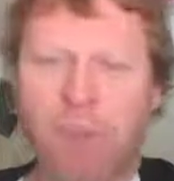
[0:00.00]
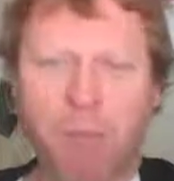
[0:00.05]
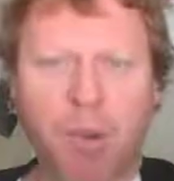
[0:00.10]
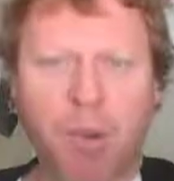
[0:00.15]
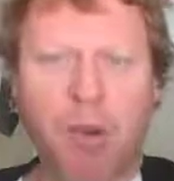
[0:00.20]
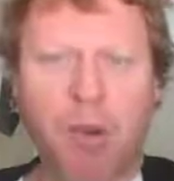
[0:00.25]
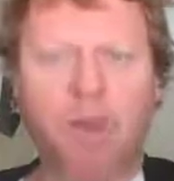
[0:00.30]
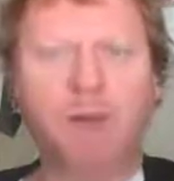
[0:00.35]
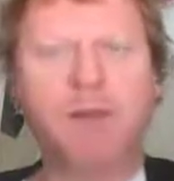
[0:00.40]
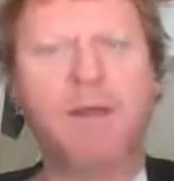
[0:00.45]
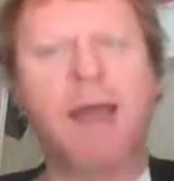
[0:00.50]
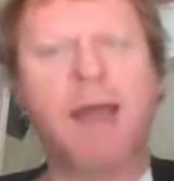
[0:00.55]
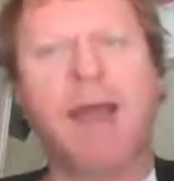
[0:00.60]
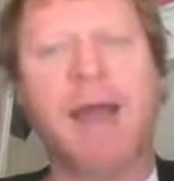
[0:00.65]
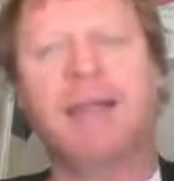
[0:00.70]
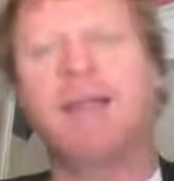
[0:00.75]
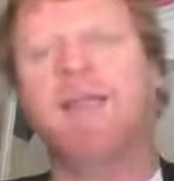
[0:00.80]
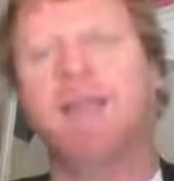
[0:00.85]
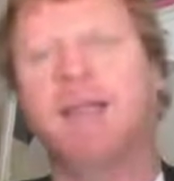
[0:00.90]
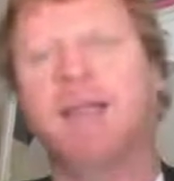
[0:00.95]
blog
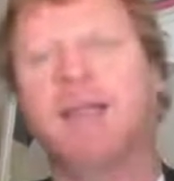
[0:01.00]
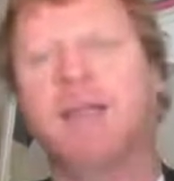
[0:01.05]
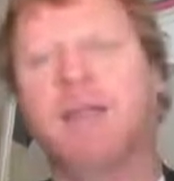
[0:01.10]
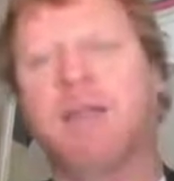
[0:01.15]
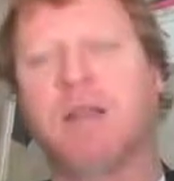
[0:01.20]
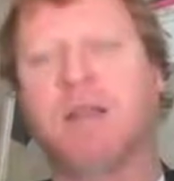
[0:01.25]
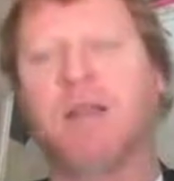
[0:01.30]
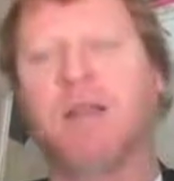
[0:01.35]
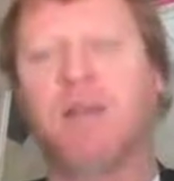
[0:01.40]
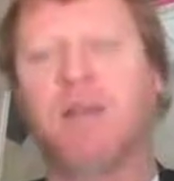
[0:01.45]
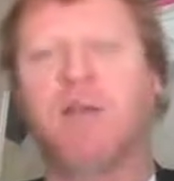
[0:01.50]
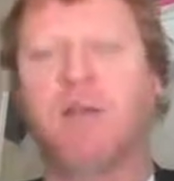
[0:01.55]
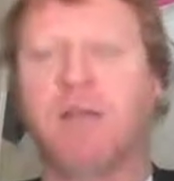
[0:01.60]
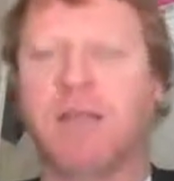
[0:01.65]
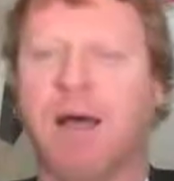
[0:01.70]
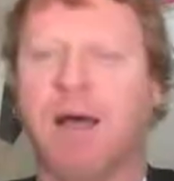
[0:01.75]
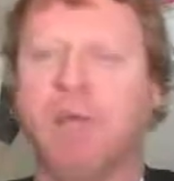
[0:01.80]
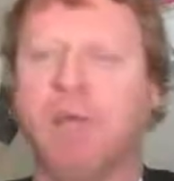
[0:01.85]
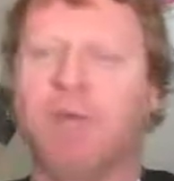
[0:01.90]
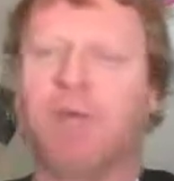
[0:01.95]
activities like that are on
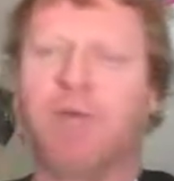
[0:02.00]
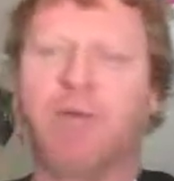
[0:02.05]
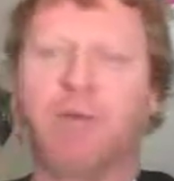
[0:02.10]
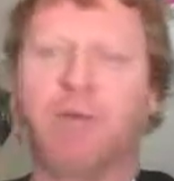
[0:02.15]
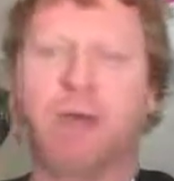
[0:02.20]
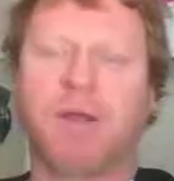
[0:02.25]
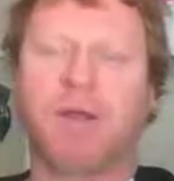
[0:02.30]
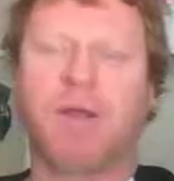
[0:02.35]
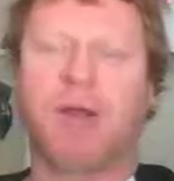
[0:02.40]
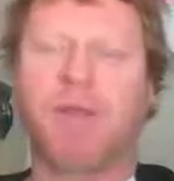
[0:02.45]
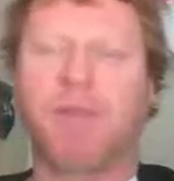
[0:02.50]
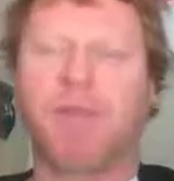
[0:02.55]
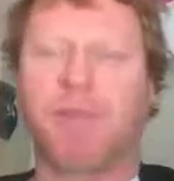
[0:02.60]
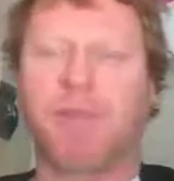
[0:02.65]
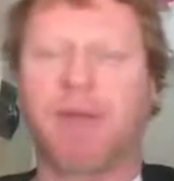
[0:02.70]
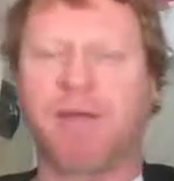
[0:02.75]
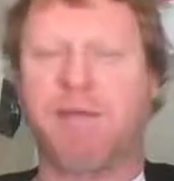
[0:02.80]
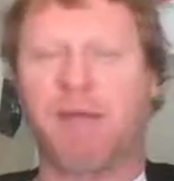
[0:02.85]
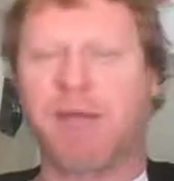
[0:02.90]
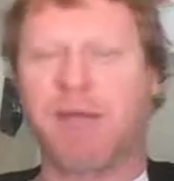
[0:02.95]
Tumblr and other
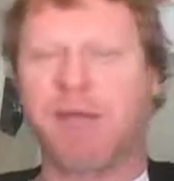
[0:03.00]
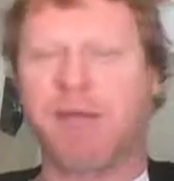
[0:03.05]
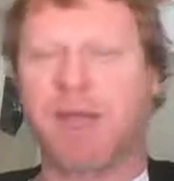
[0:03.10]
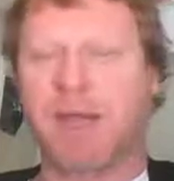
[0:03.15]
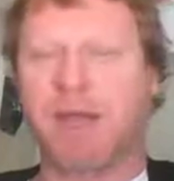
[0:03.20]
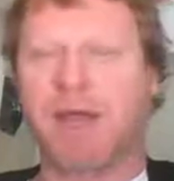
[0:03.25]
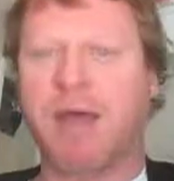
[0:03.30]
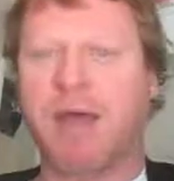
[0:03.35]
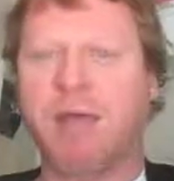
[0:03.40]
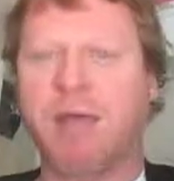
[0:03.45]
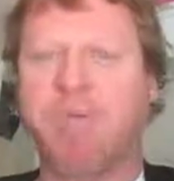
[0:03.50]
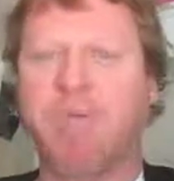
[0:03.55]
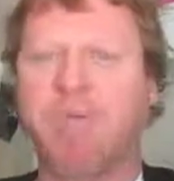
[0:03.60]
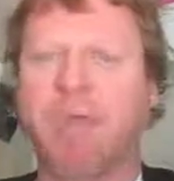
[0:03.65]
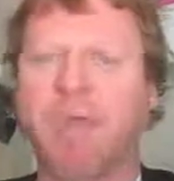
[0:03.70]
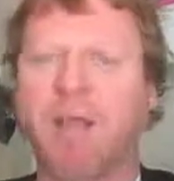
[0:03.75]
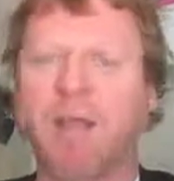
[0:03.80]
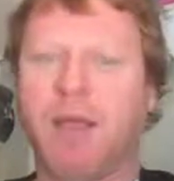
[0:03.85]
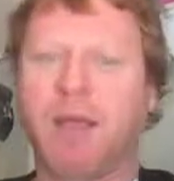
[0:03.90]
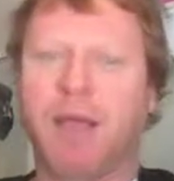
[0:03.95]
platforms like that.
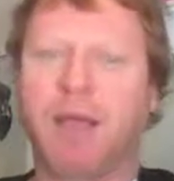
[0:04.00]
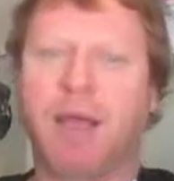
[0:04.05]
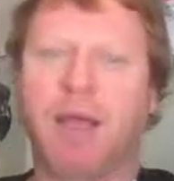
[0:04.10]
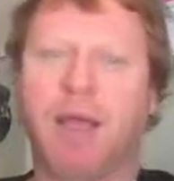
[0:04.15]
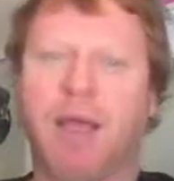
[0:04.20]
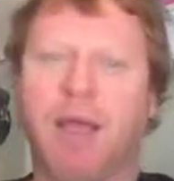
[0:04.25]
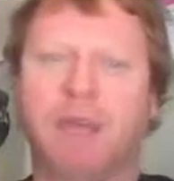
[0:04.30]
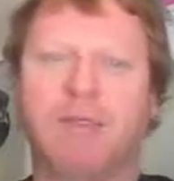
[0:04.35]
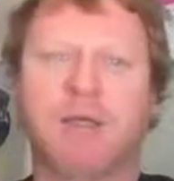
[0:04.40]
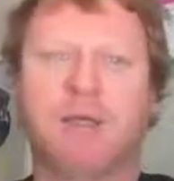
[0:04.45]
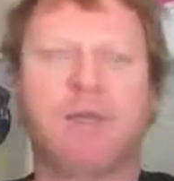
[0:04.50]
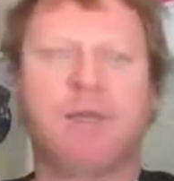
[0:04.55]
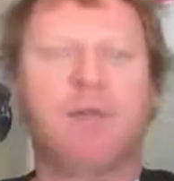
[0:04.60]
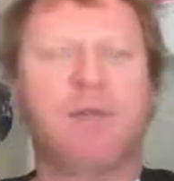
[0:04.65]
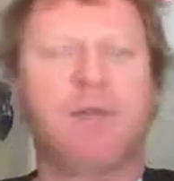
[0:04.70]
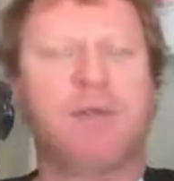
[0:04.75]
And so,